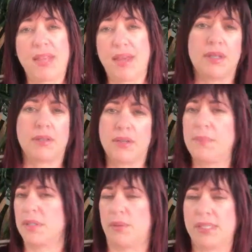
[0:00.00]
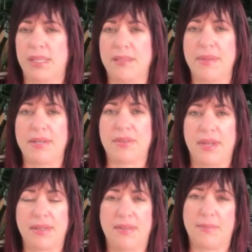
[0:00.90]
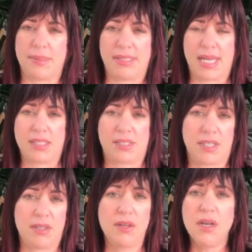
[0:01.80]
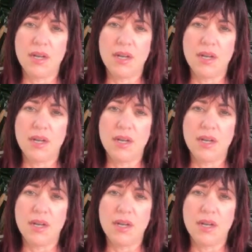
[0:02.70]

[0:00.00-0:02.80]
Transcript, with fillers: Their grouper's always on the menu there. Their pistachio